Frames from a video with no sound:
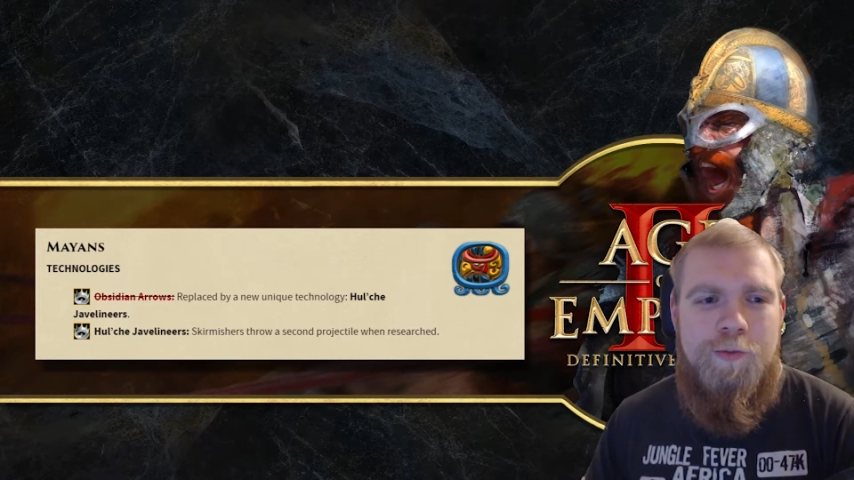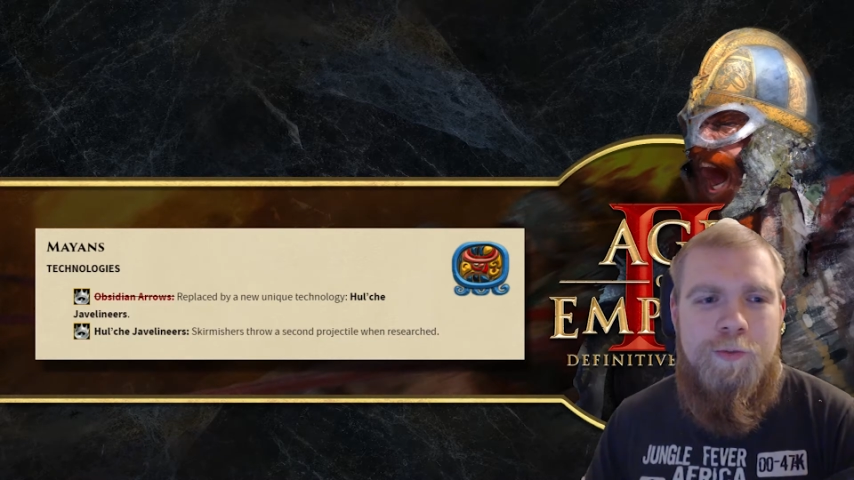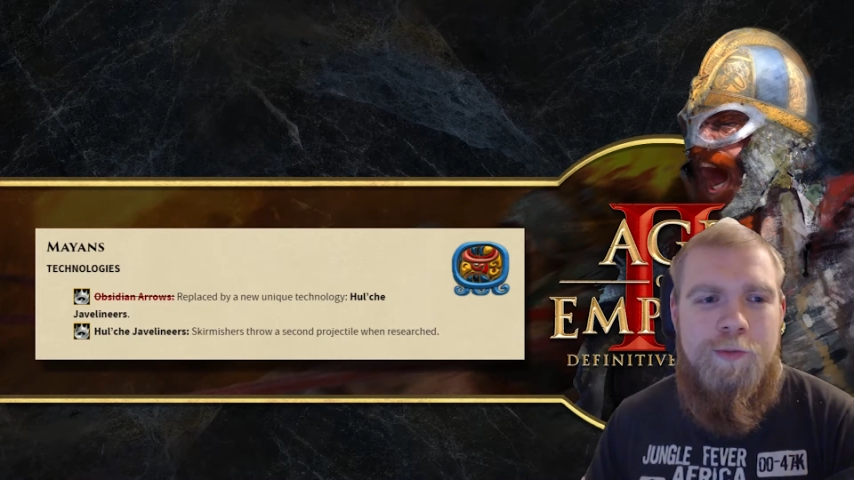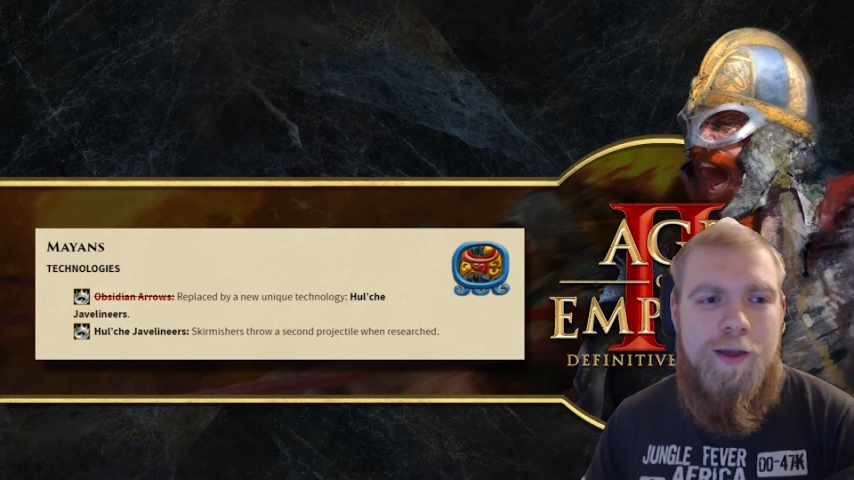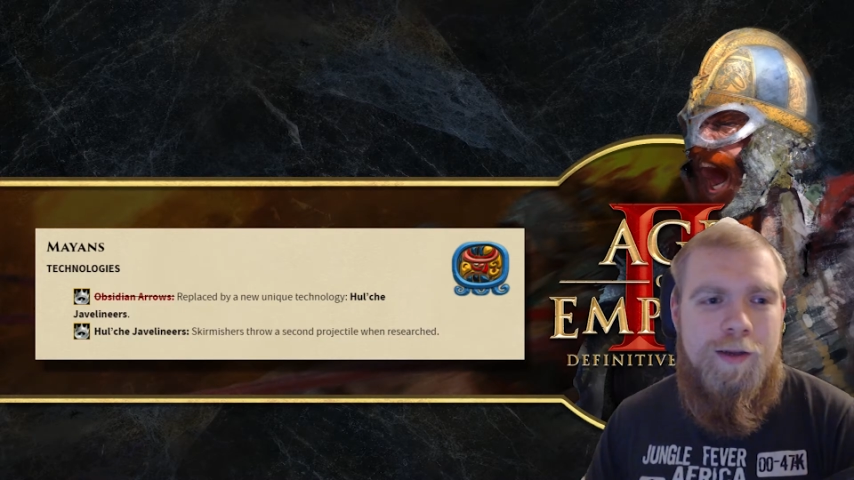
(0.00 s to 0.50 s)

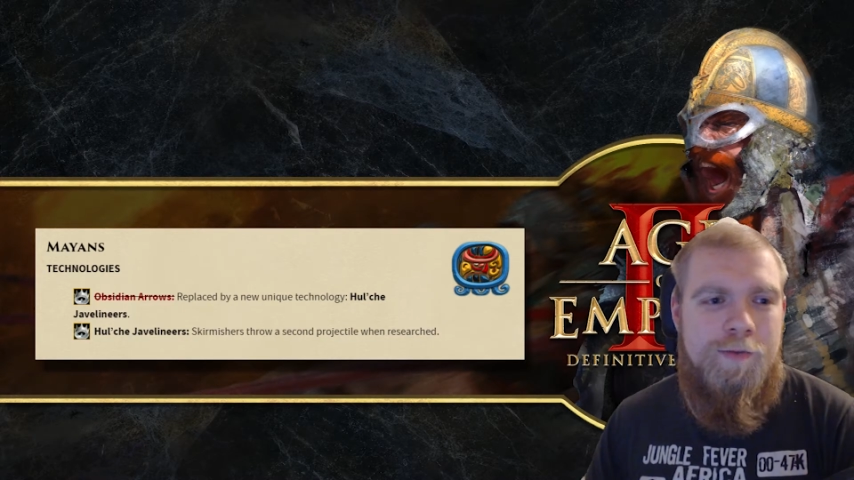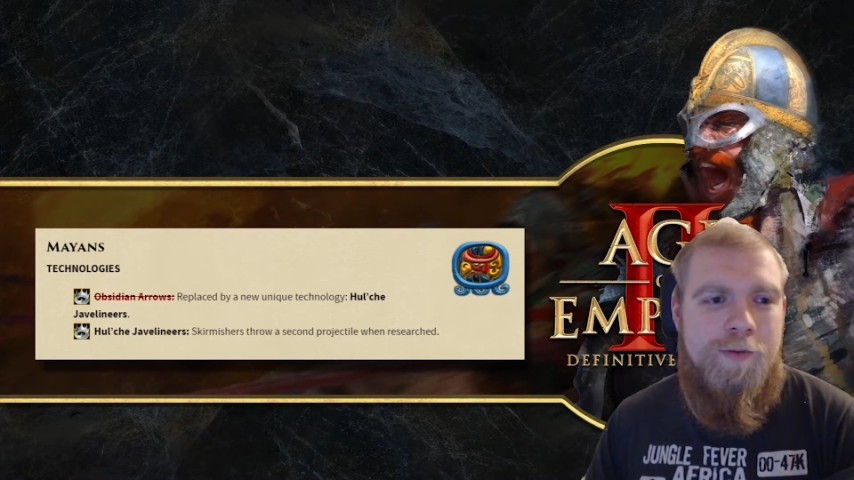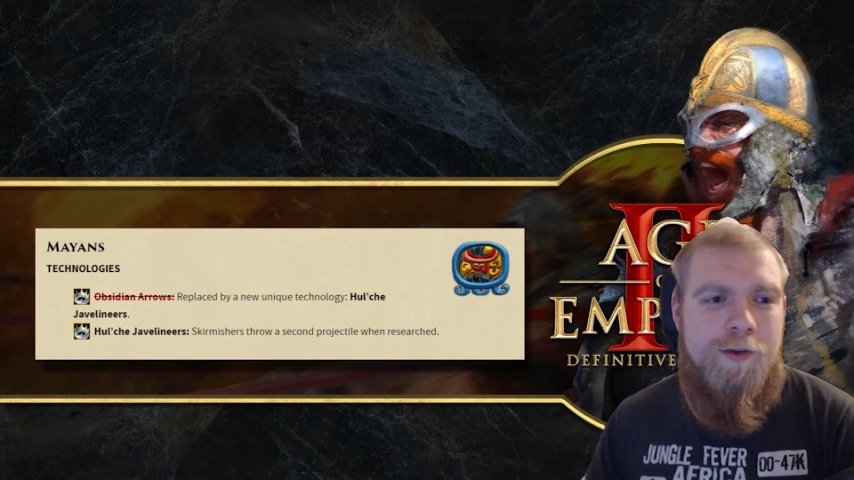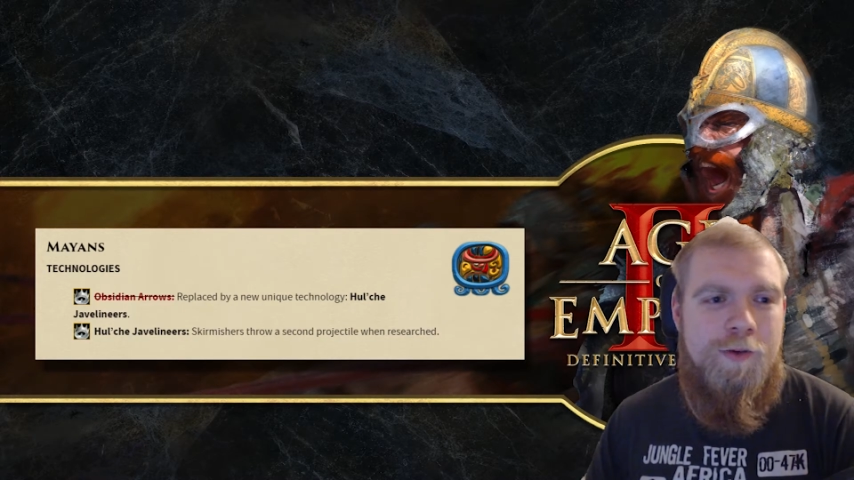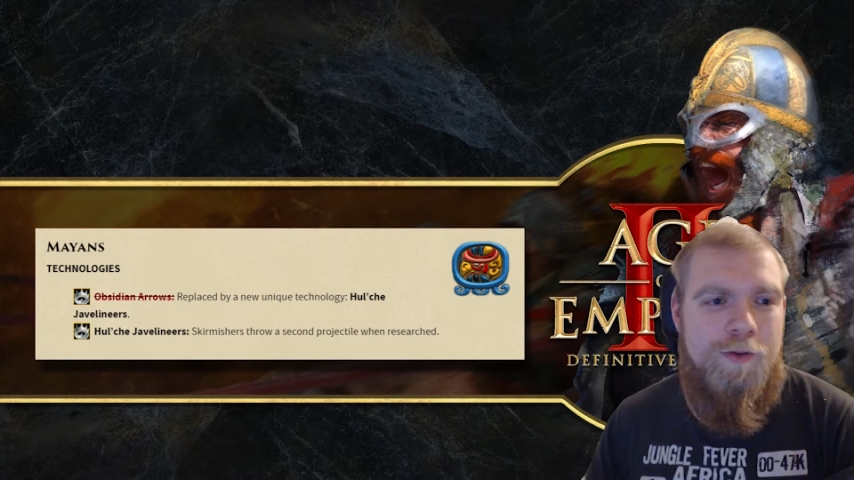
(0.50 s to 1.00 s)
have
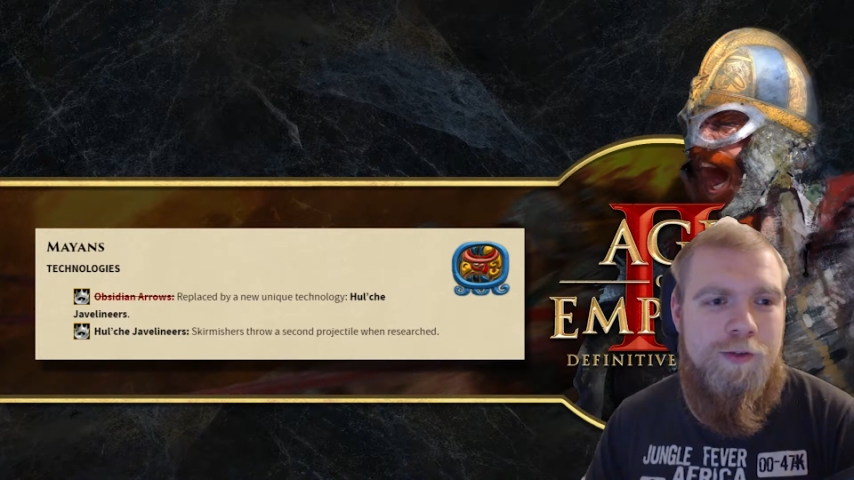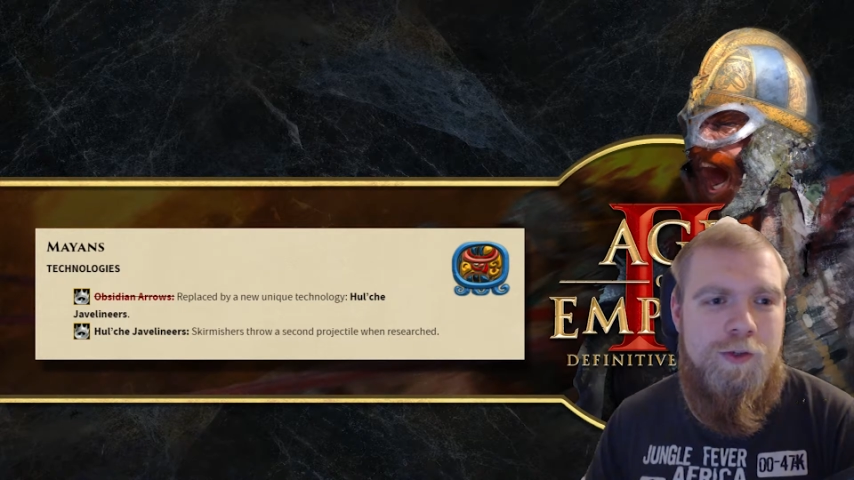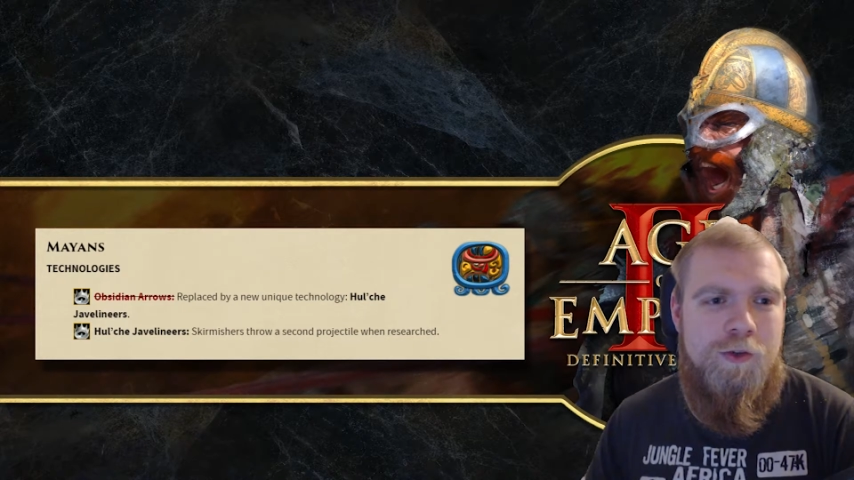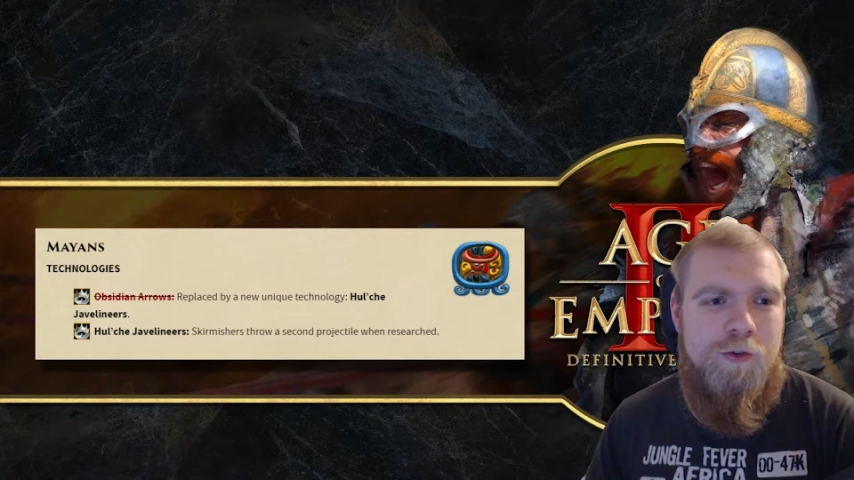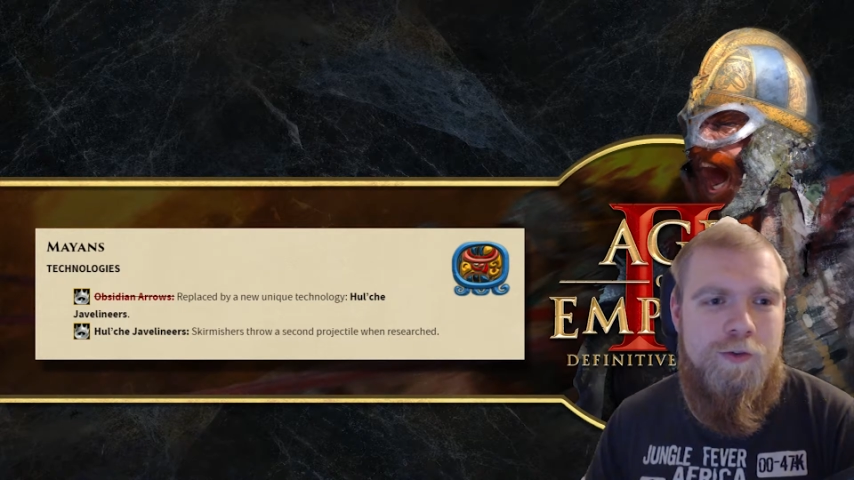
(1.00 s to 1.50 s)
non-siege
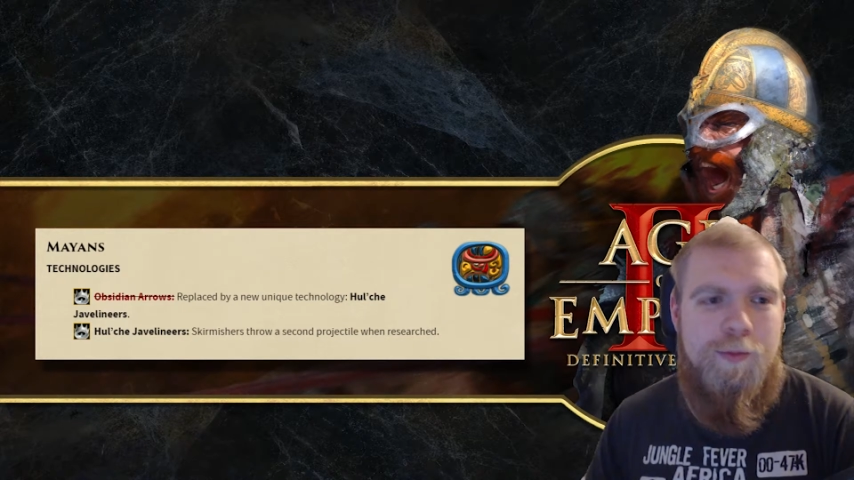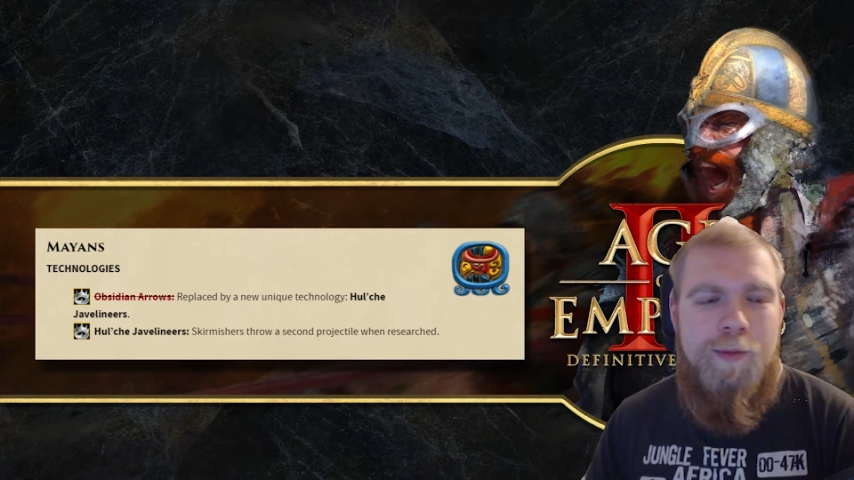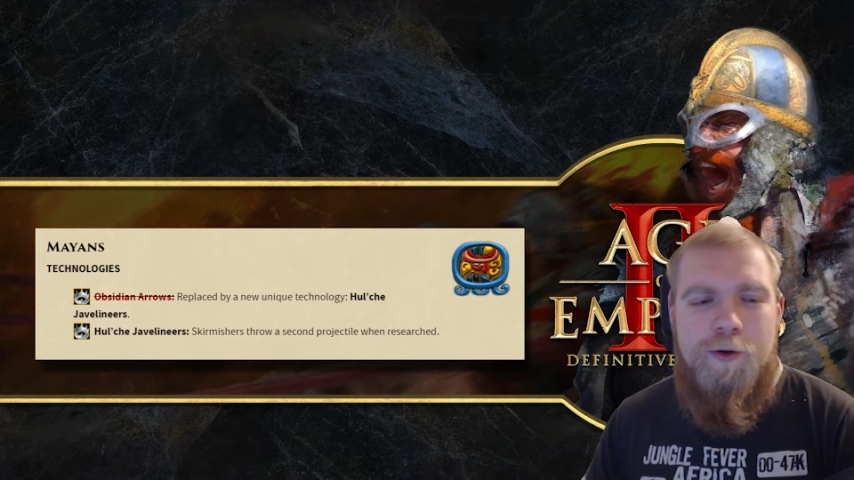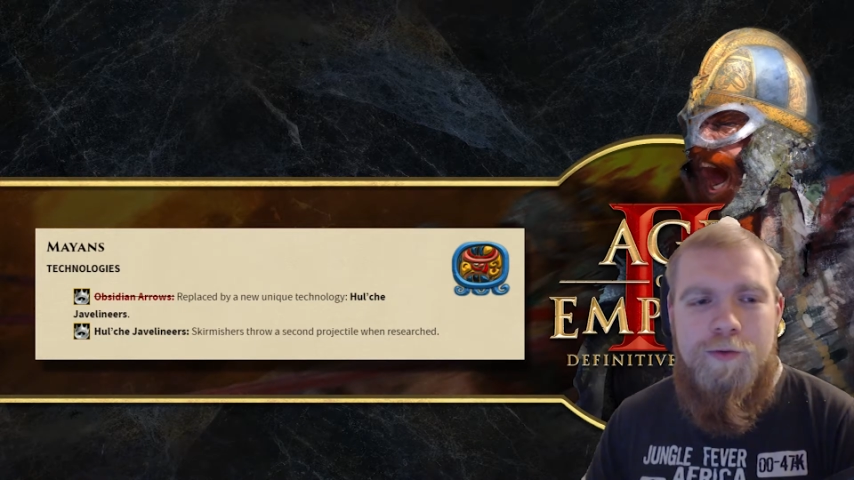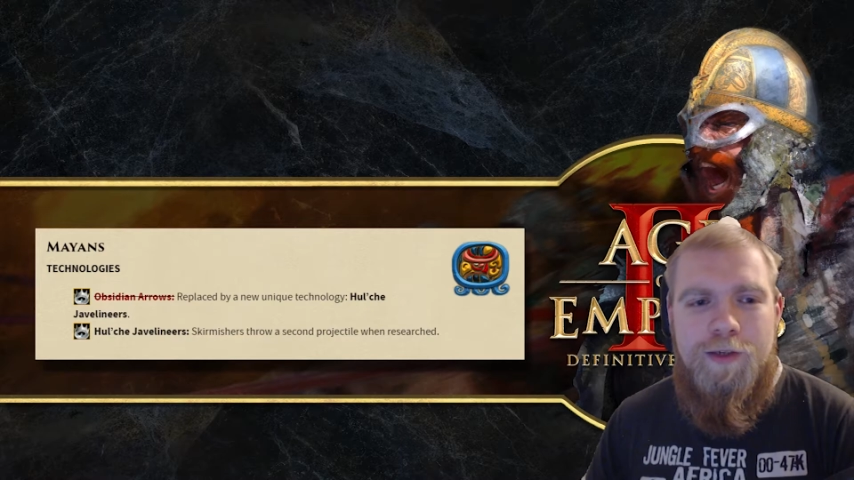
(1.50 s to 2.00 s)
units be
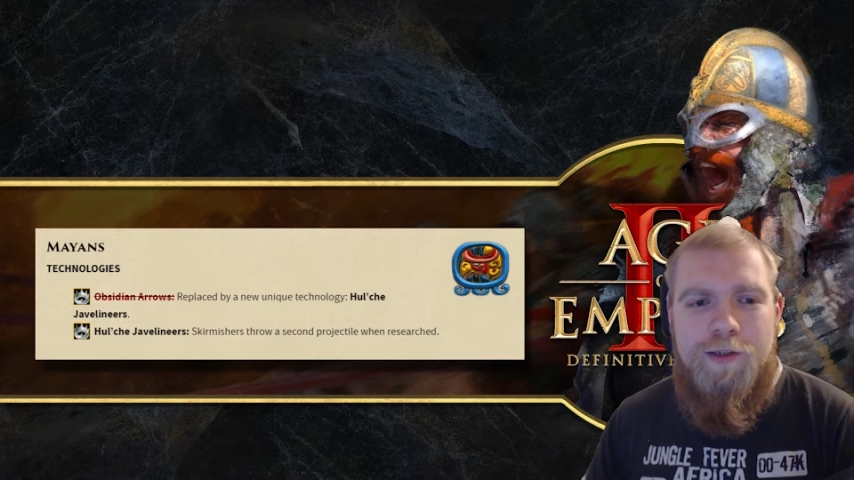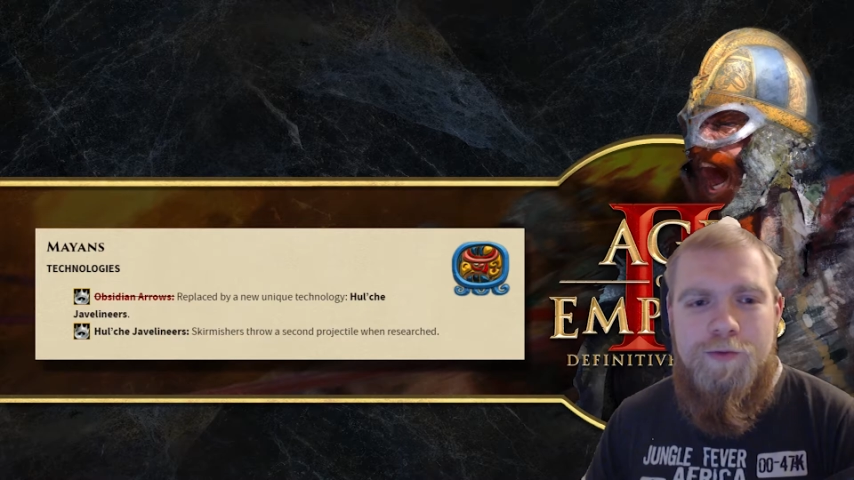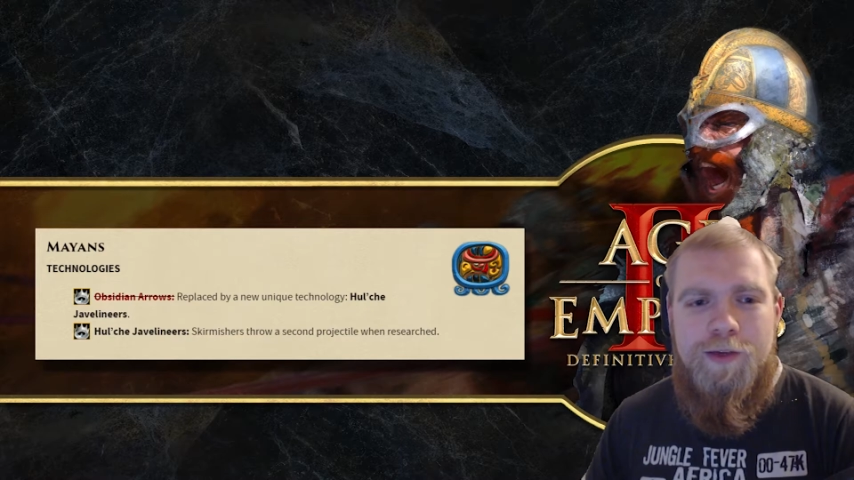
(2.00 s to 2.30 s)
more effective